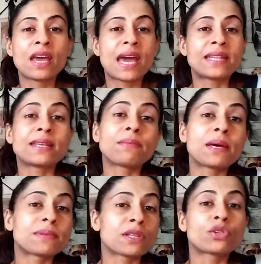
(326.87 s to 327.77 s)
and
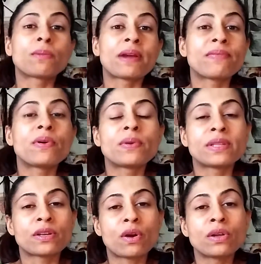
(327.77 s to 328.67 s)
sometimes I'll throw my phone
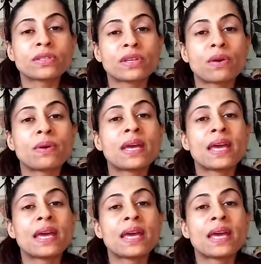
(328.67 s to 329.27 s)
in there also.